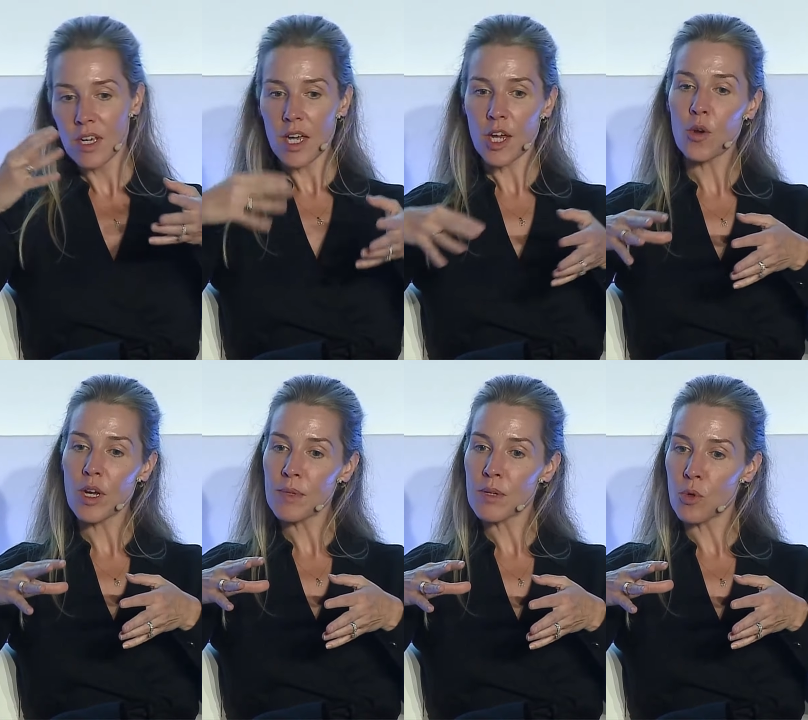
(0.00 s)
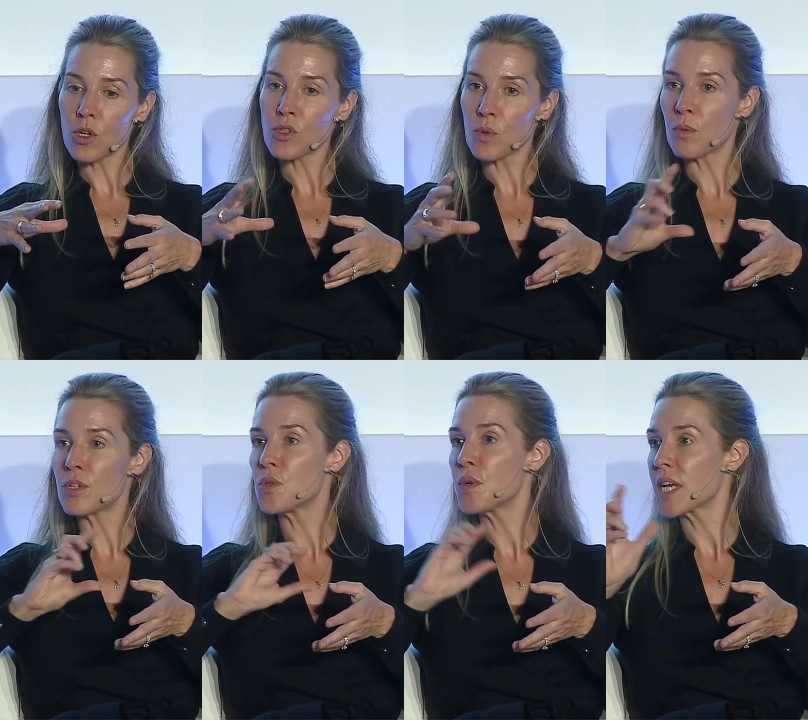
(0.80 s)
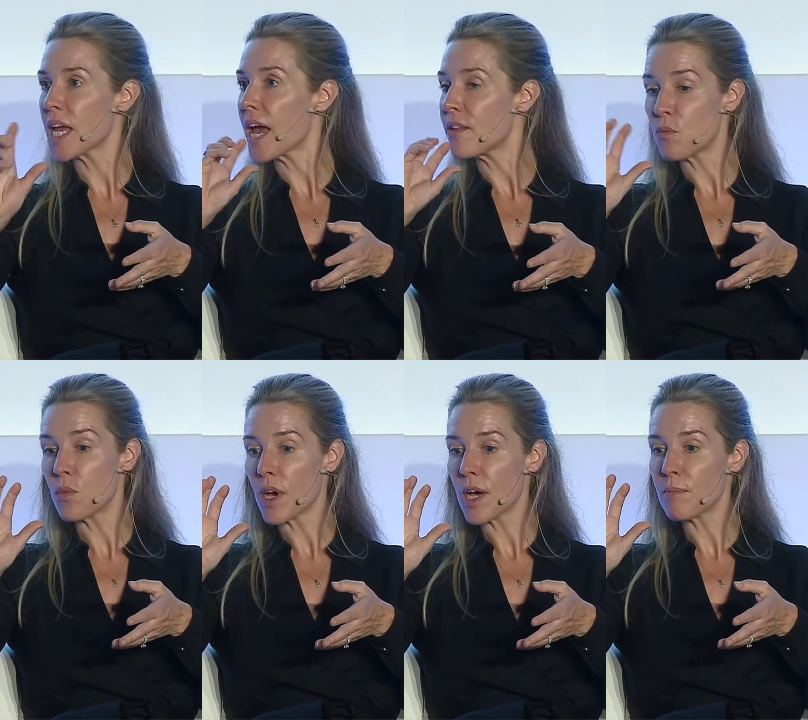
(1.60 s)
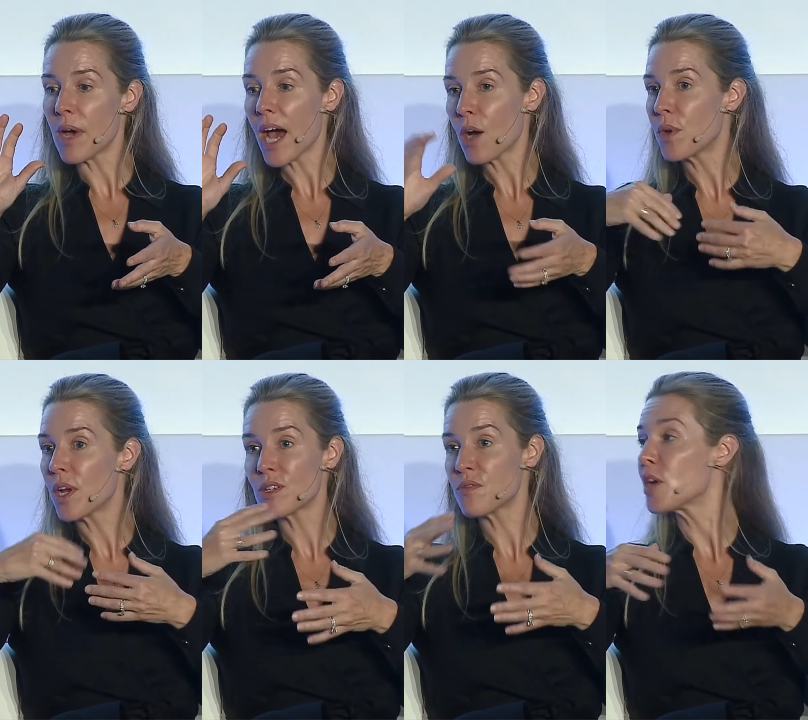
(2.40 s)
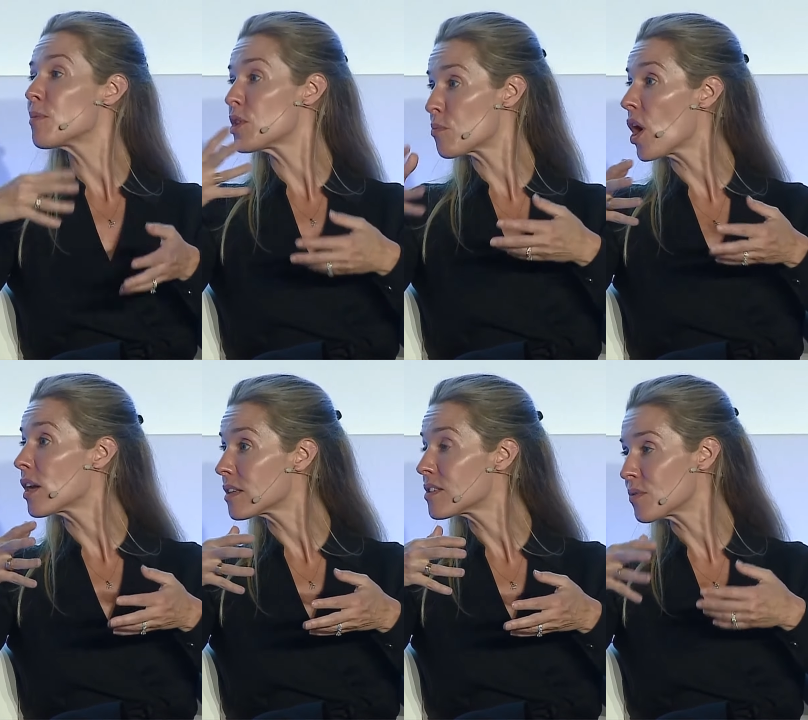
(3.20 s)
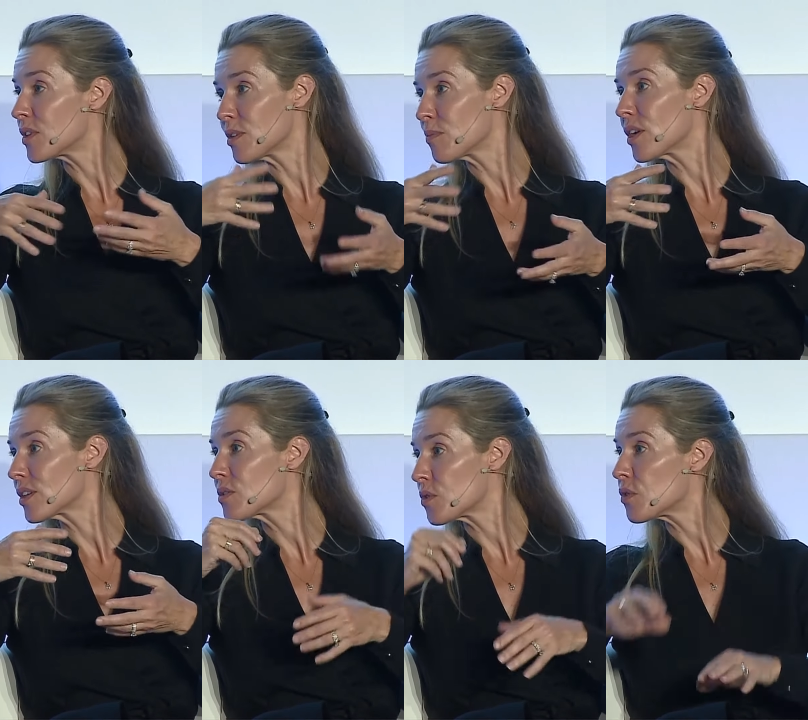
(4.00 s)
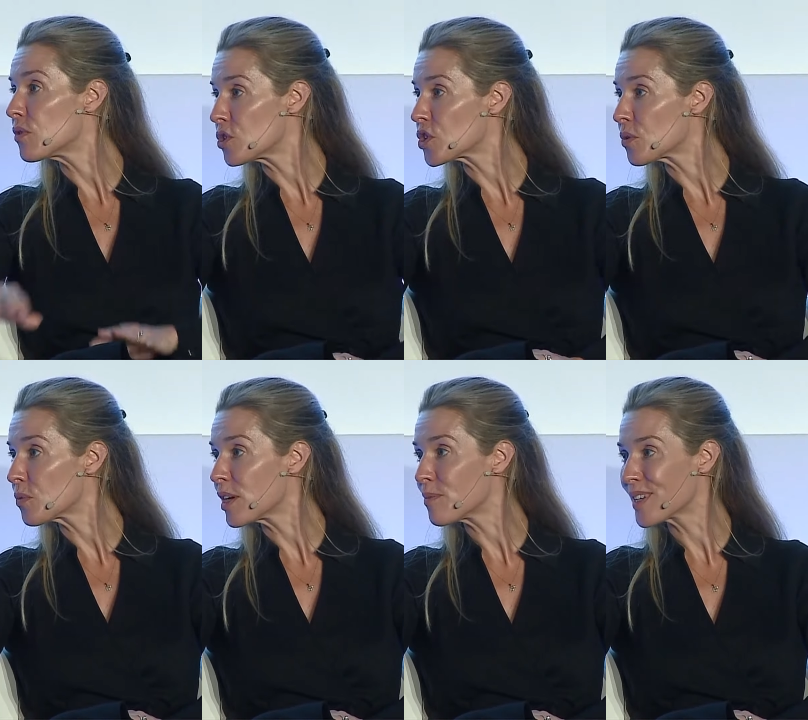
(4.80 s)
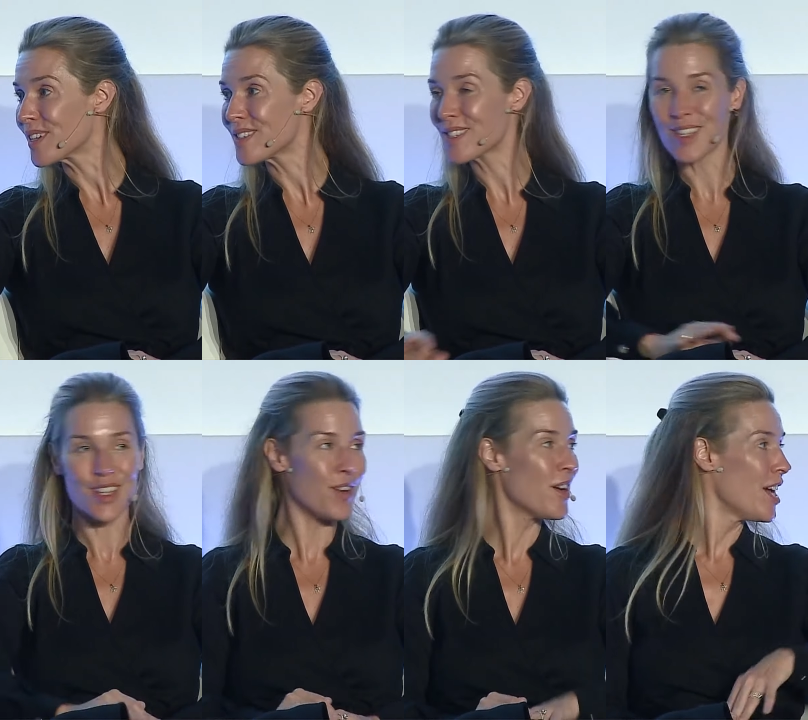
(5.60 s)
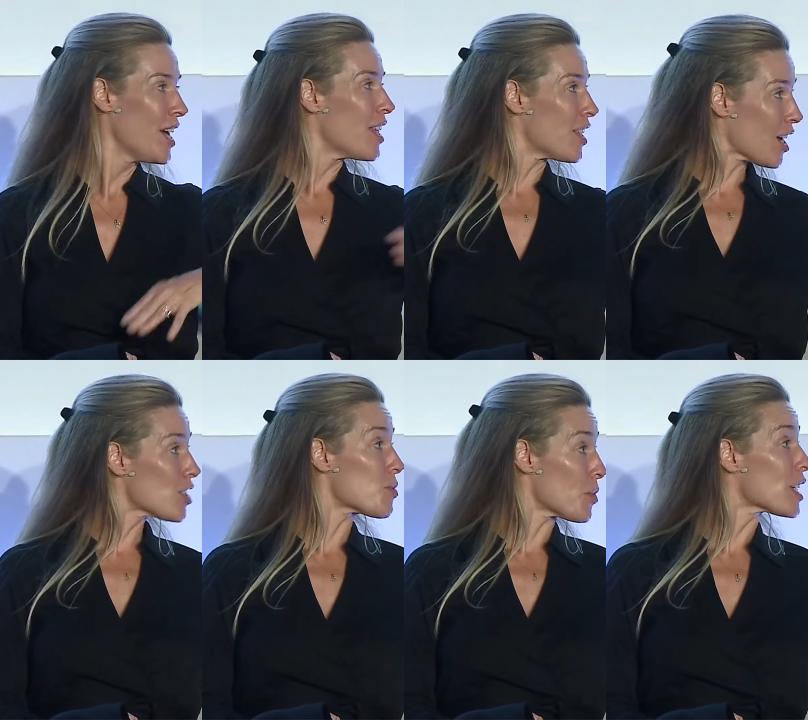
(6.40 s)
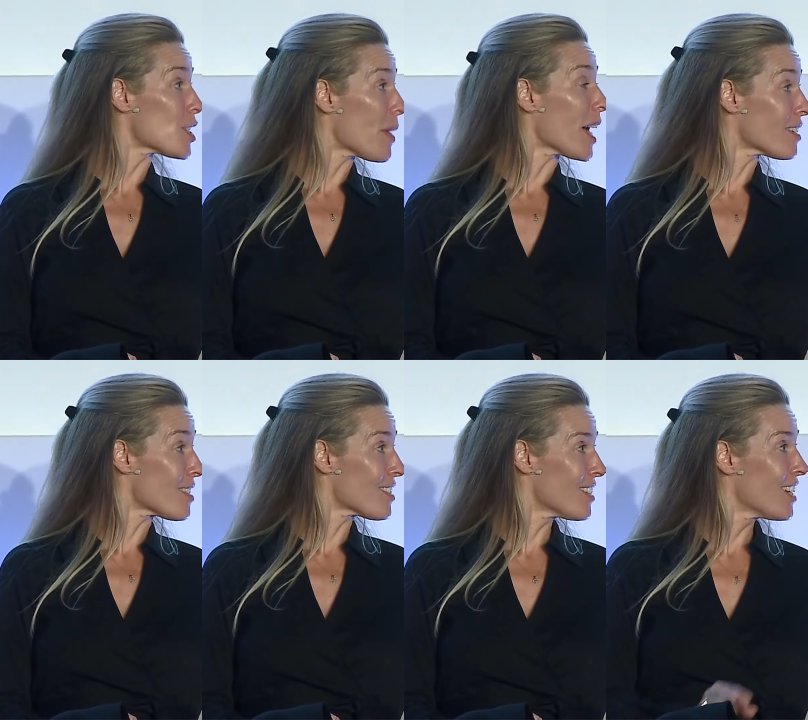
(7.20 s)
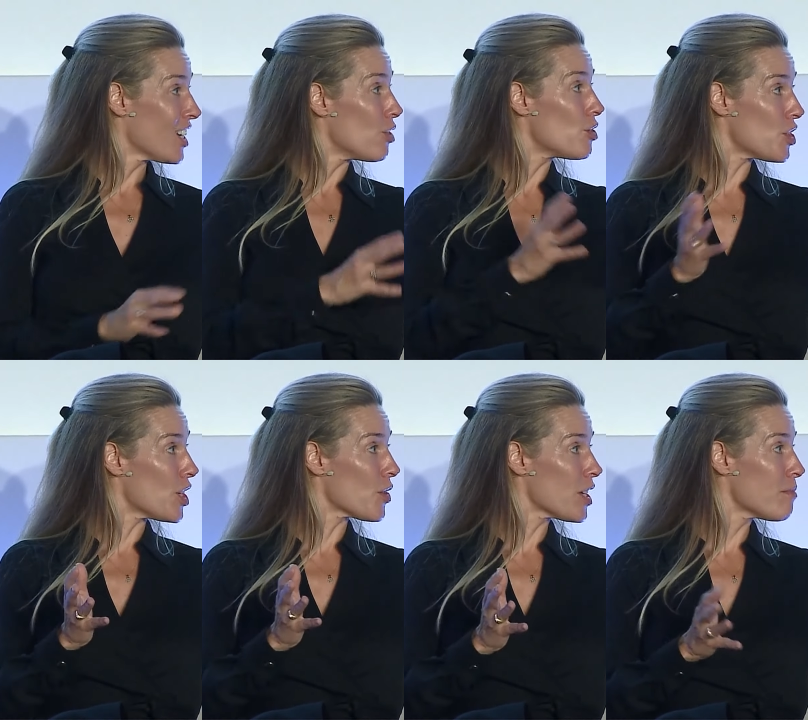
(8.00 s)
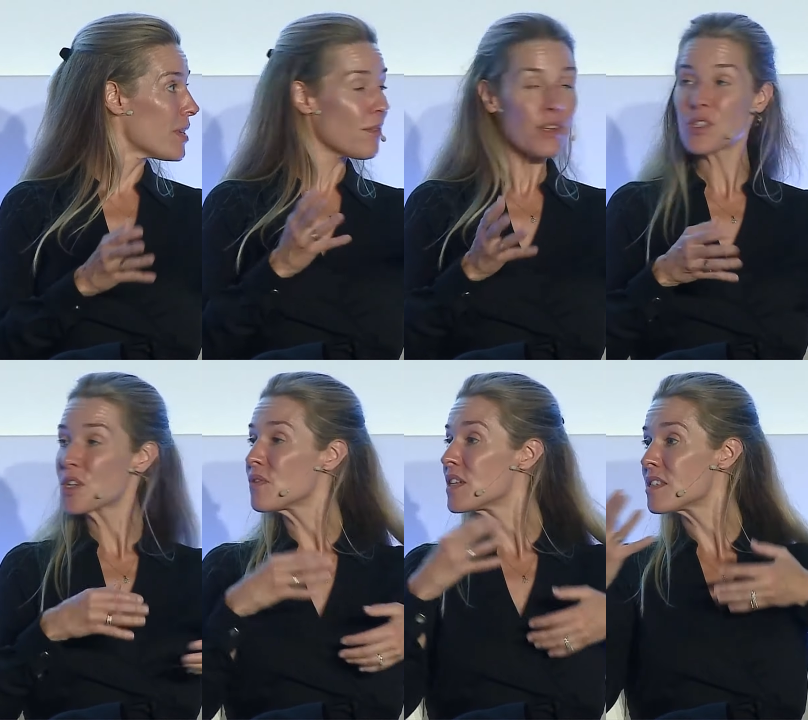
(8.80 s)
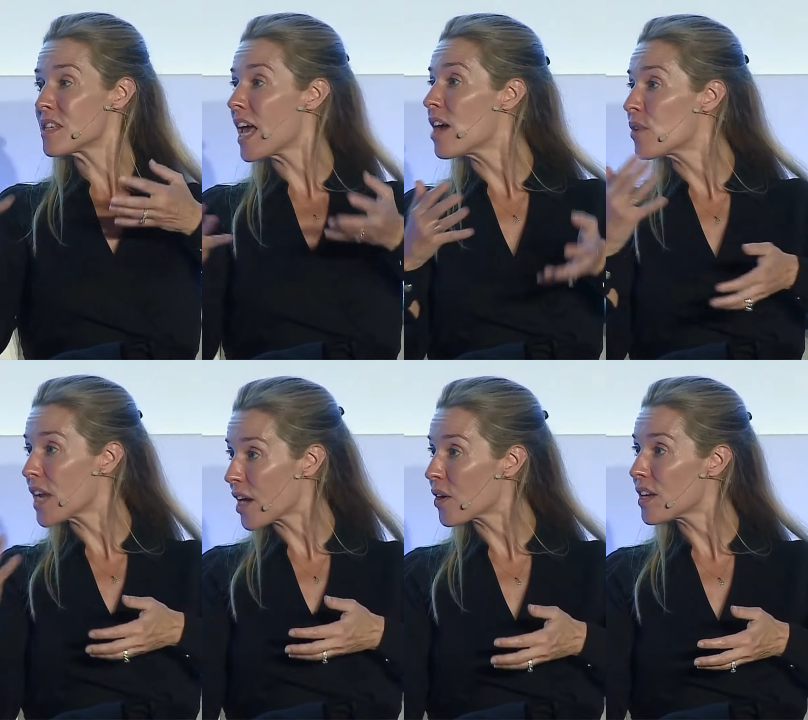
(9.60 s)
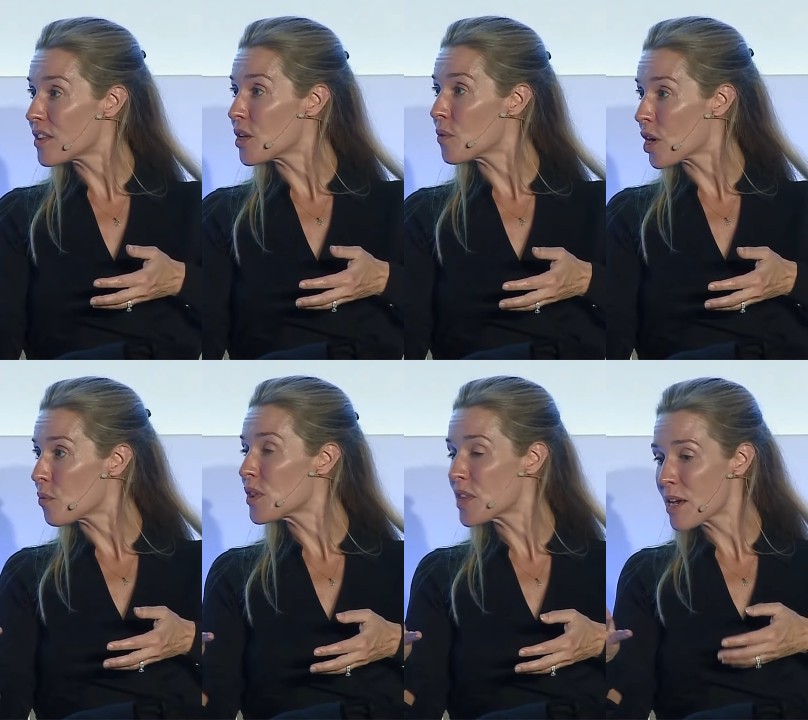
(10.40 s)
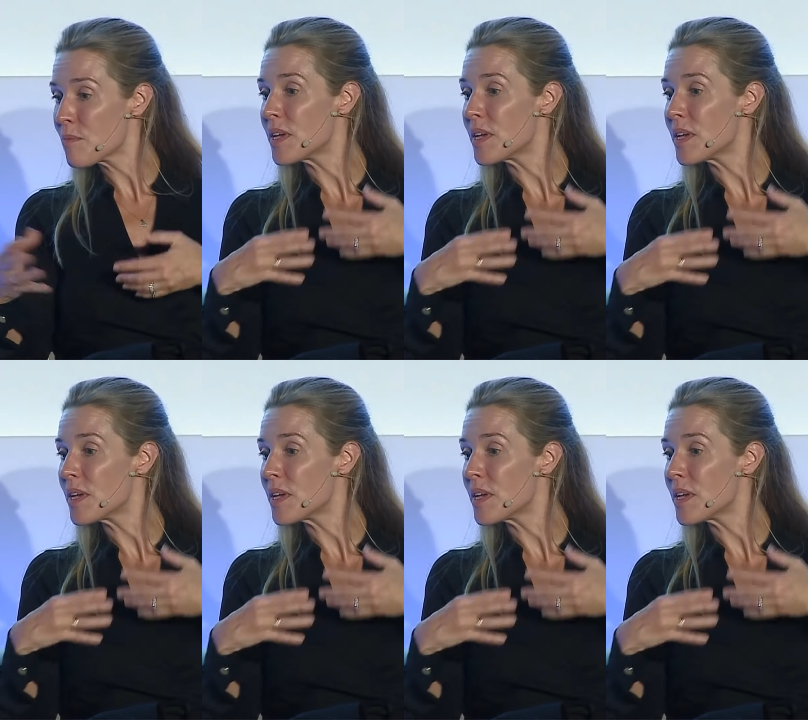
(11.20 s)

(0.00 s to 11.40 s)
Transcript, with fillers: incredibly important to what we're doing and um, how we are developing the products, really the products for the future, right? Because, you know, the customer expects you to know them and every surface and every area that you are with them.